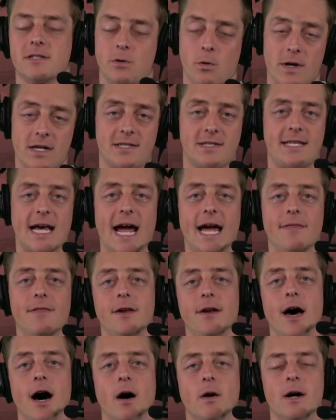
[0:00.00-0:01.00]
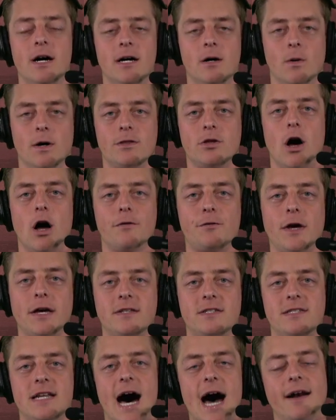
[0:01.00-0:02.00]
You want to stay in the know with all
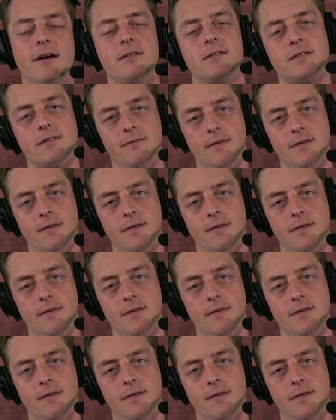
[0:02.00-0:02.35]
things Niners?